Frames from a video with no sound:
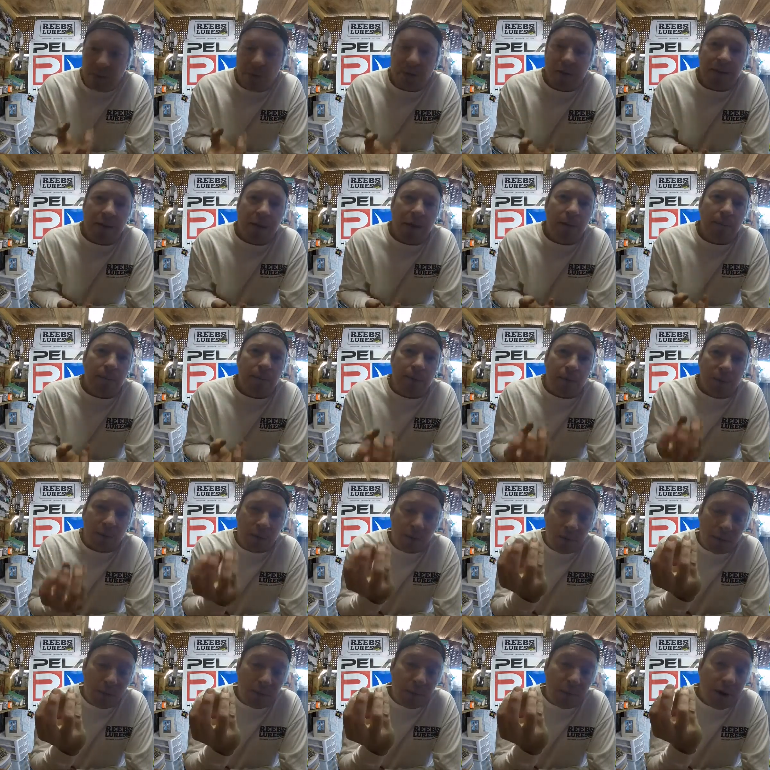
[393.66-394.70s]
with air blowing
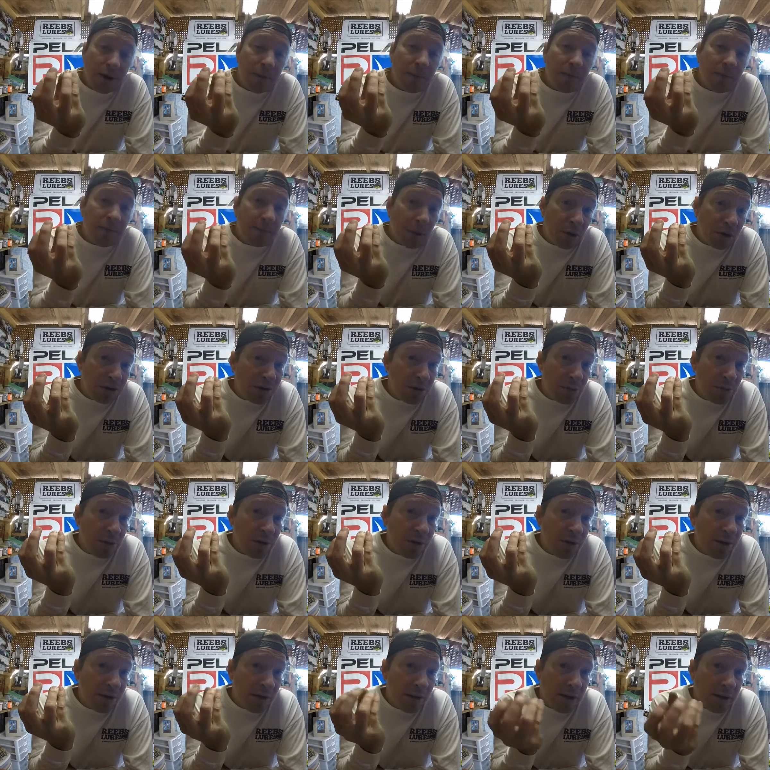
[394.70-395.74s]
through the bottom of the balsa
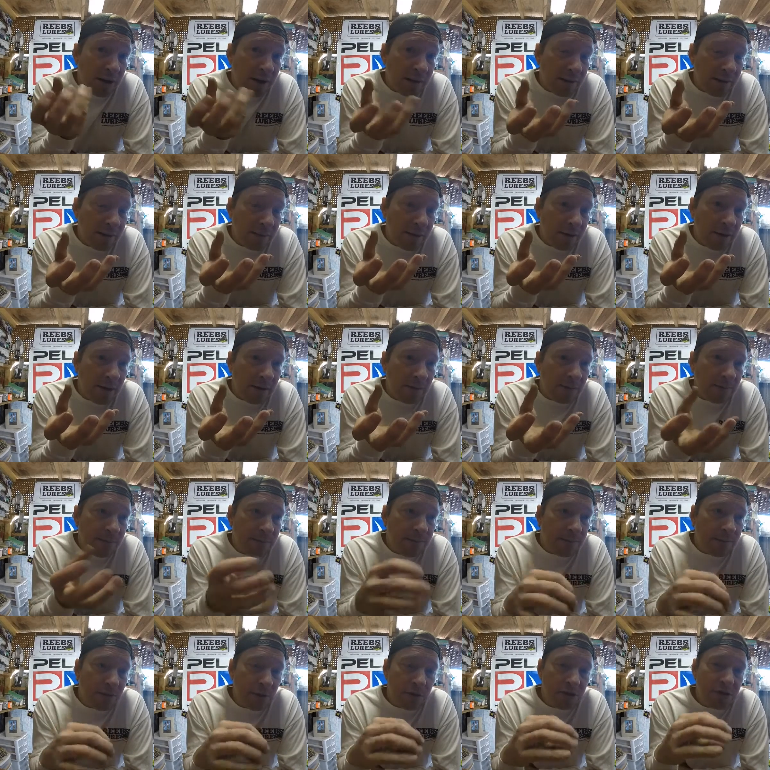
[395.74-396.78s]
wood, and it
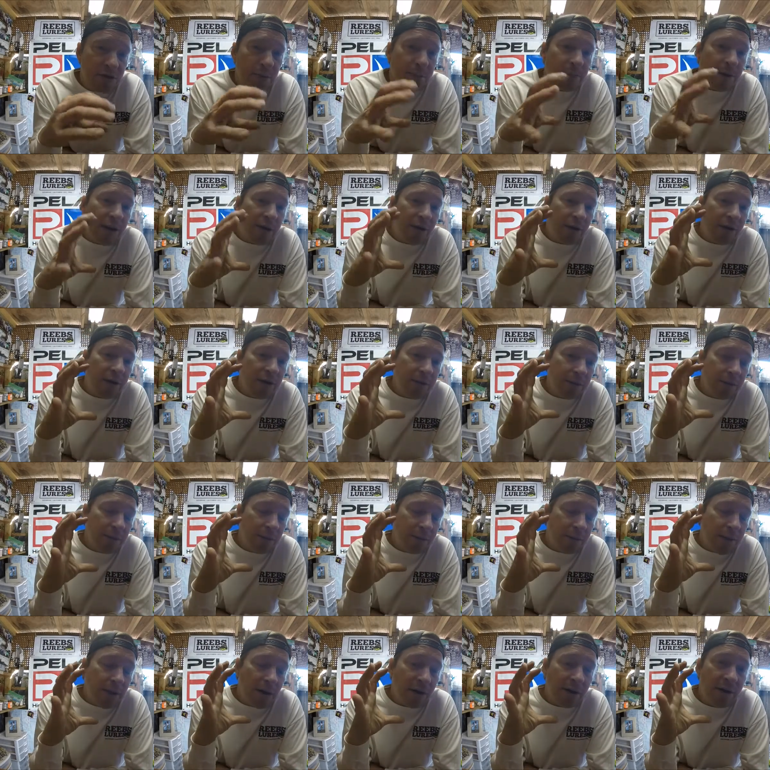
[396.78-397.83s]
floats your powder
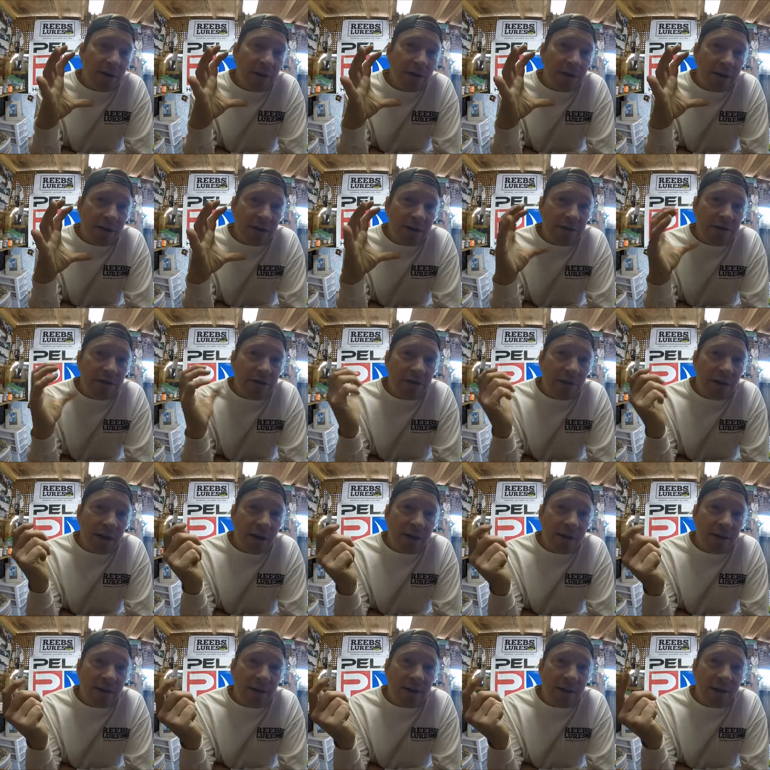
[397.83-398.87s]
coat into
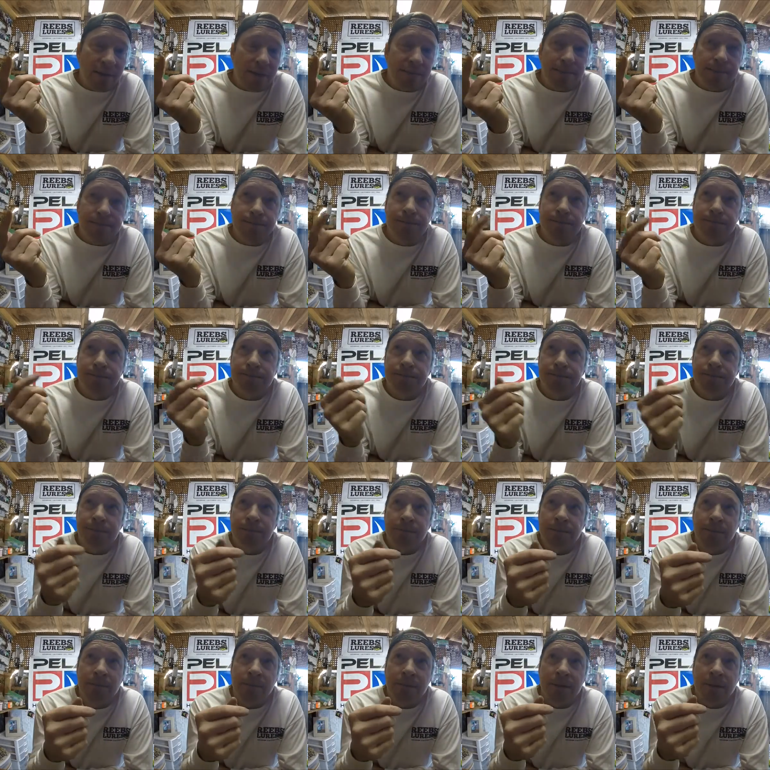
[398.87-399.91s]
like a
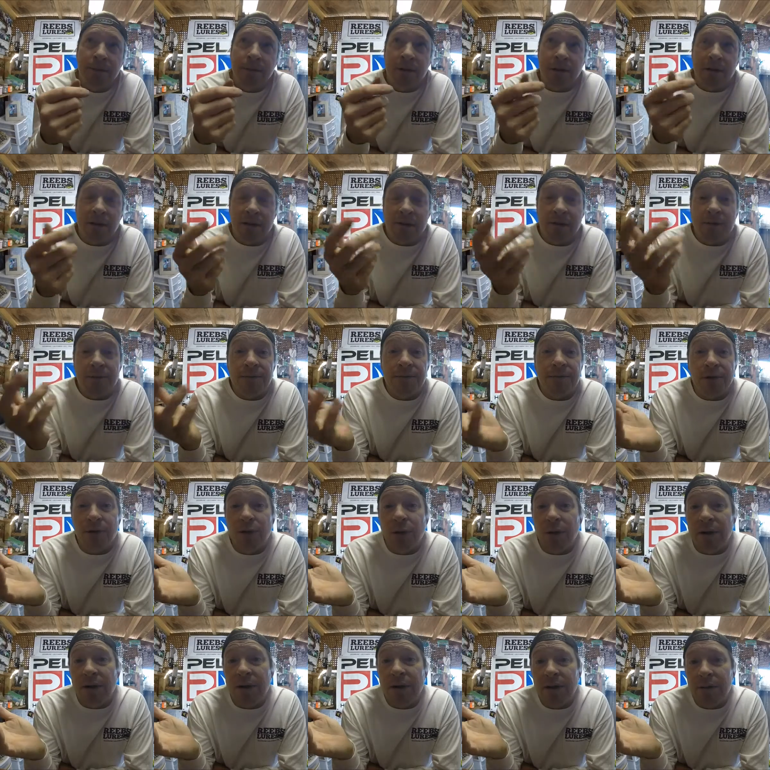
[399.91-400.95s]

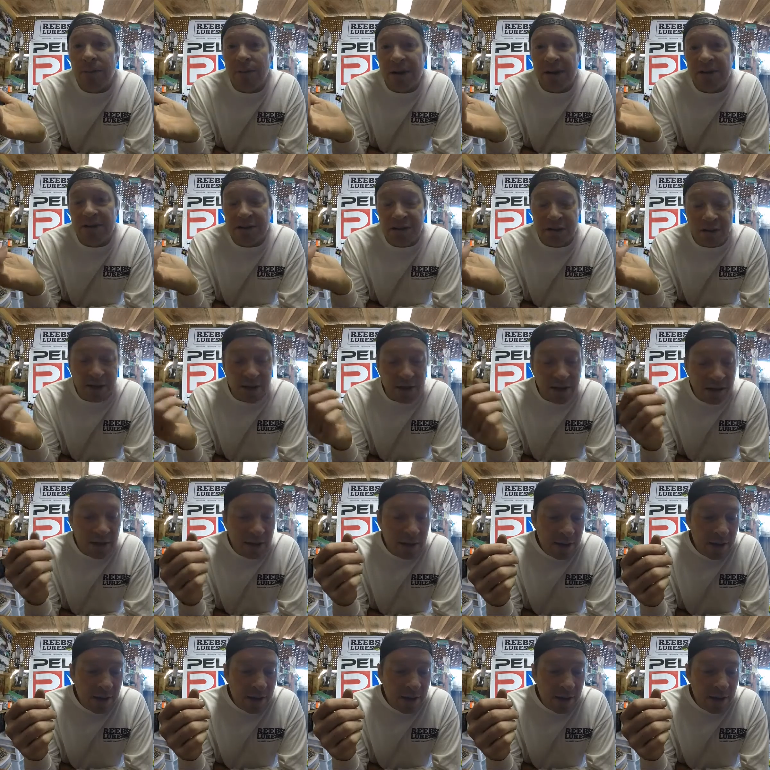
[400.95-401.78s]
fluid basically.